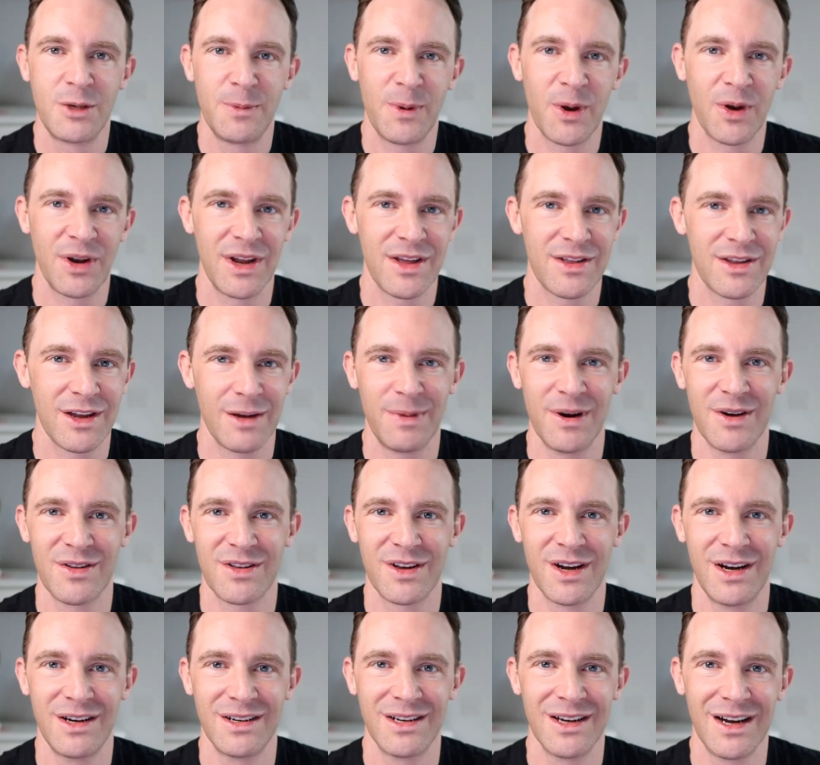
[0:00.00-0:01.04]
To be honest, a
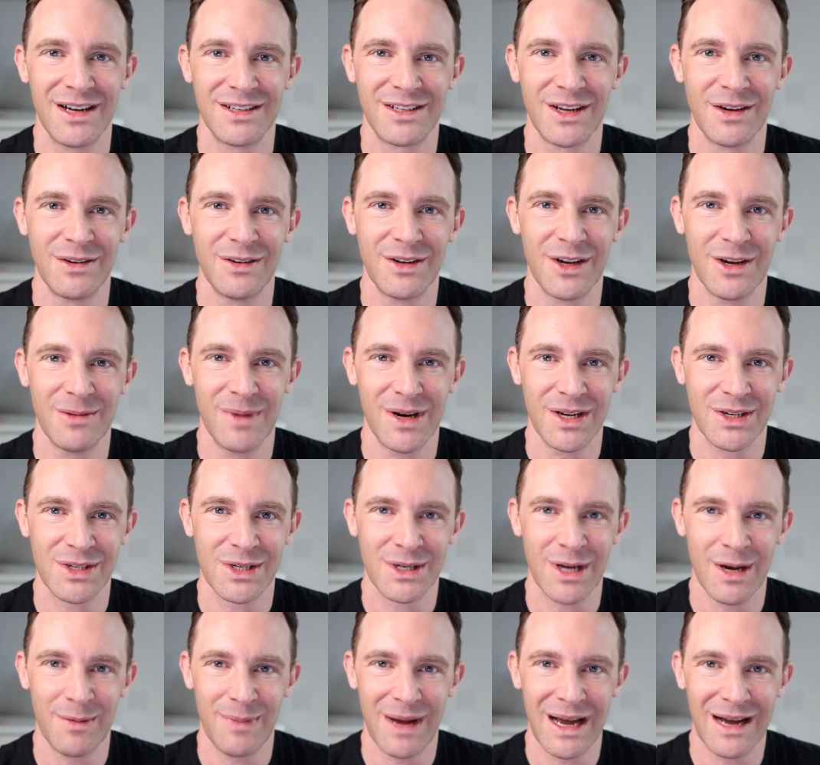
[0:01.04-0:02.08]
postcode I don't know
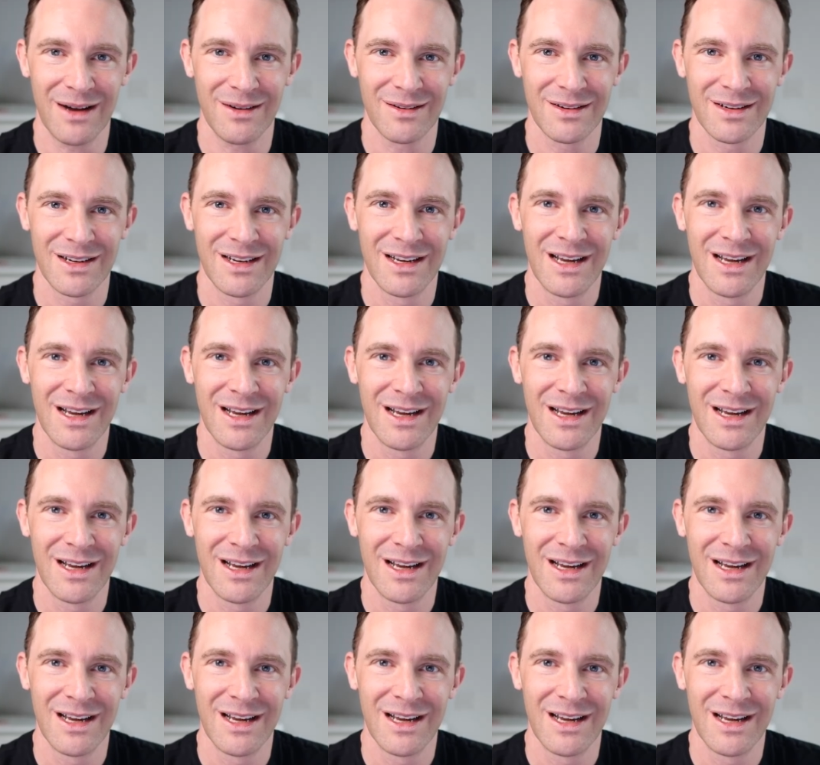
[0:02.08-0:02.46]
much about.